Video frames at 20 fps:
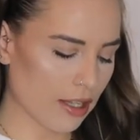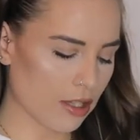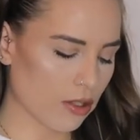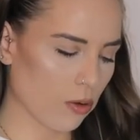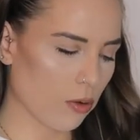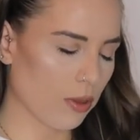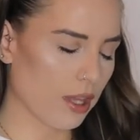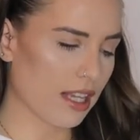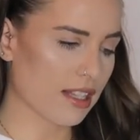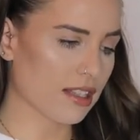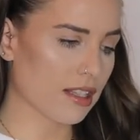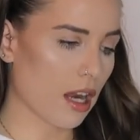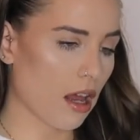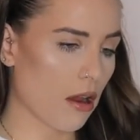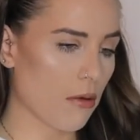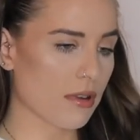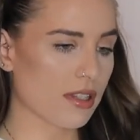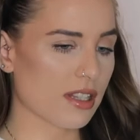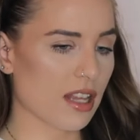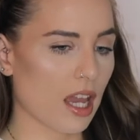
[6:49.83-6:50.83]
I saw this and
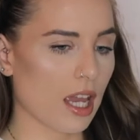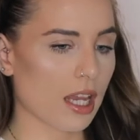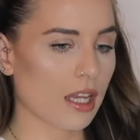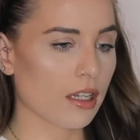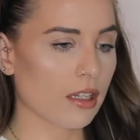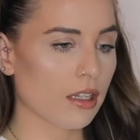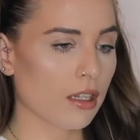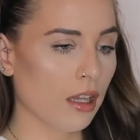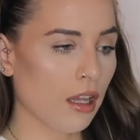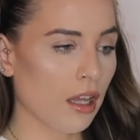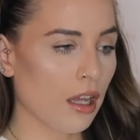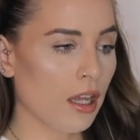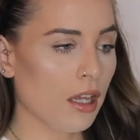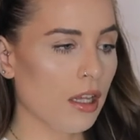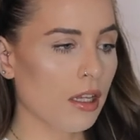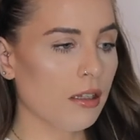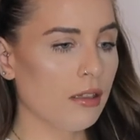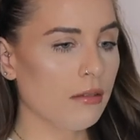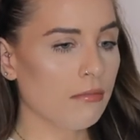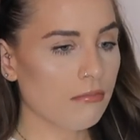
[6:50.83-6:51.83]
I was like
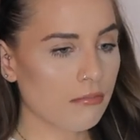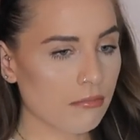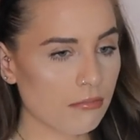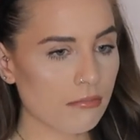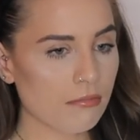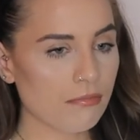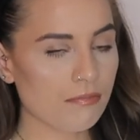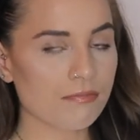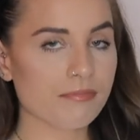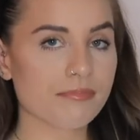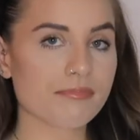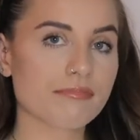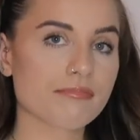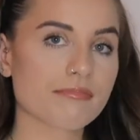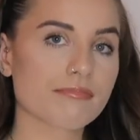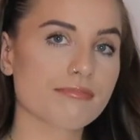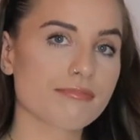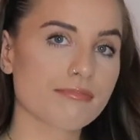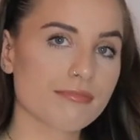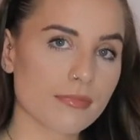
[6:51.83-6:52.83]
mm,
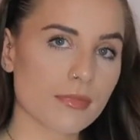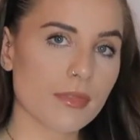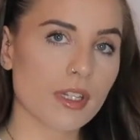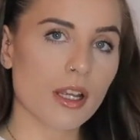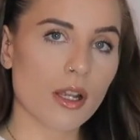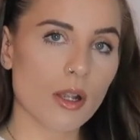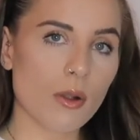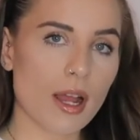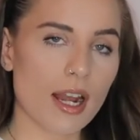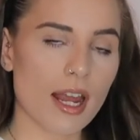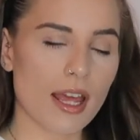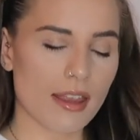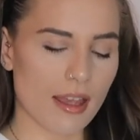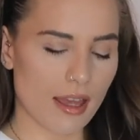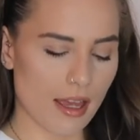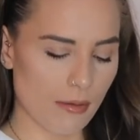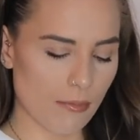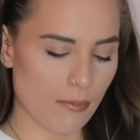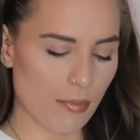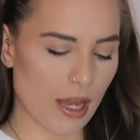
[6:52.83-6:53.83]
quite like
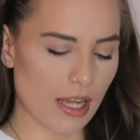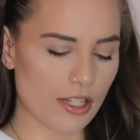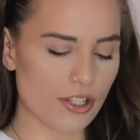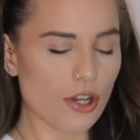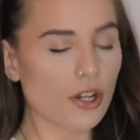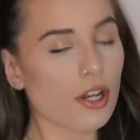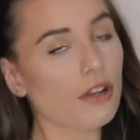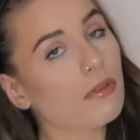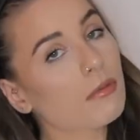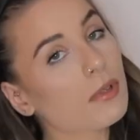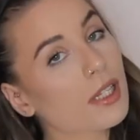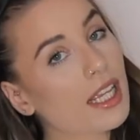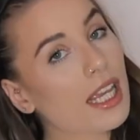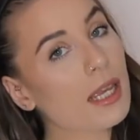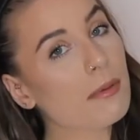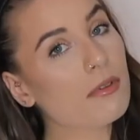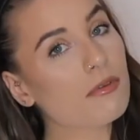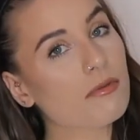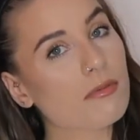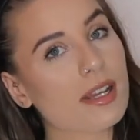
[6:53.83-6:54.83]
that but I don't know if I'm gonna
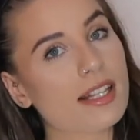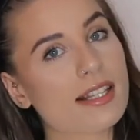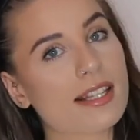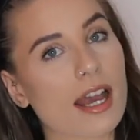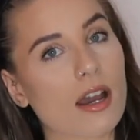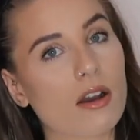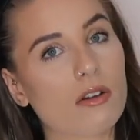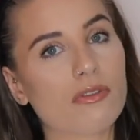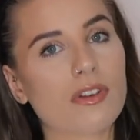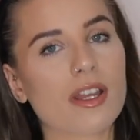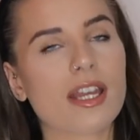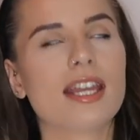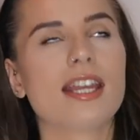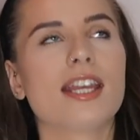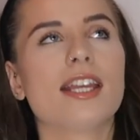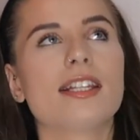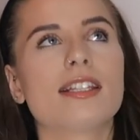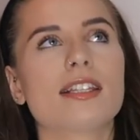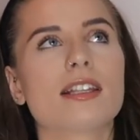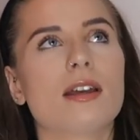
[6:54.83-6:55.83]
keep it for myself. It
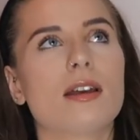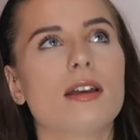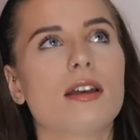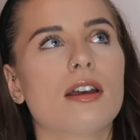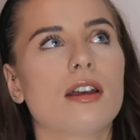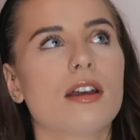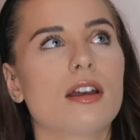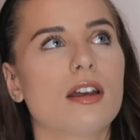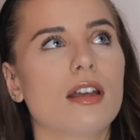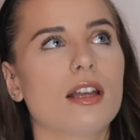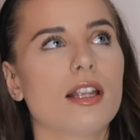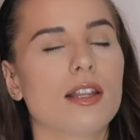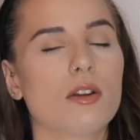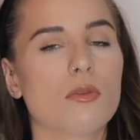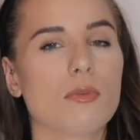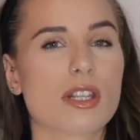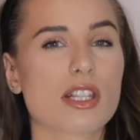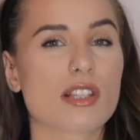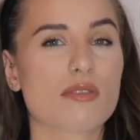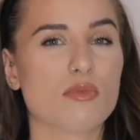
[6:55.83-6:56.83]
is a
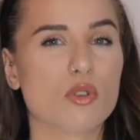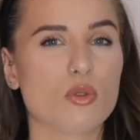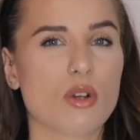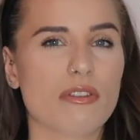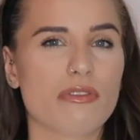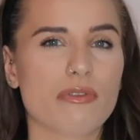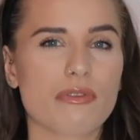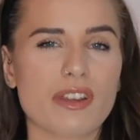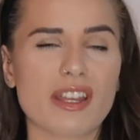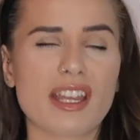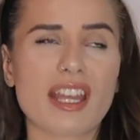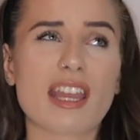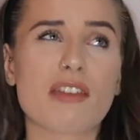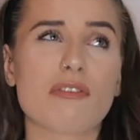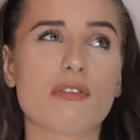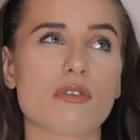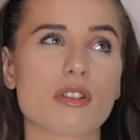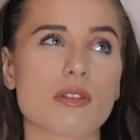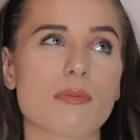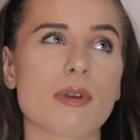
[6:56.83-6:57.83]
little bit small. I think
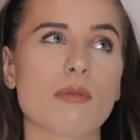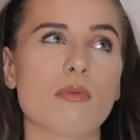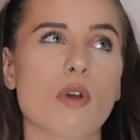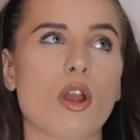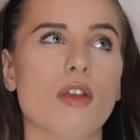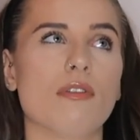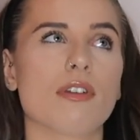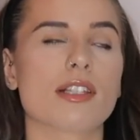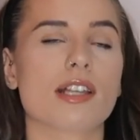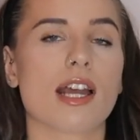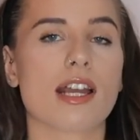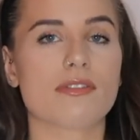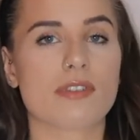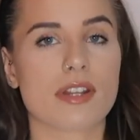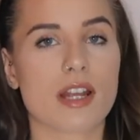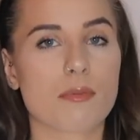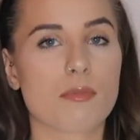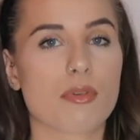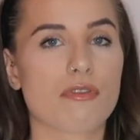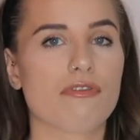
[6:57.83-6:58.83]
if it was a bit more oversized
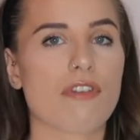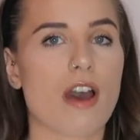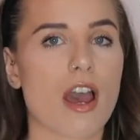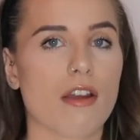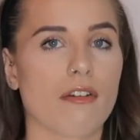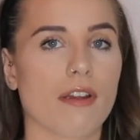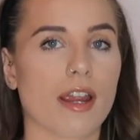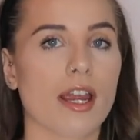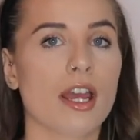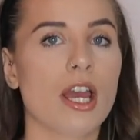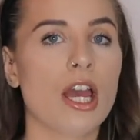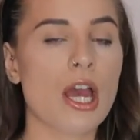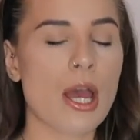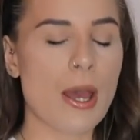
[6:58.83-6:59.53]
then I'd prefer it.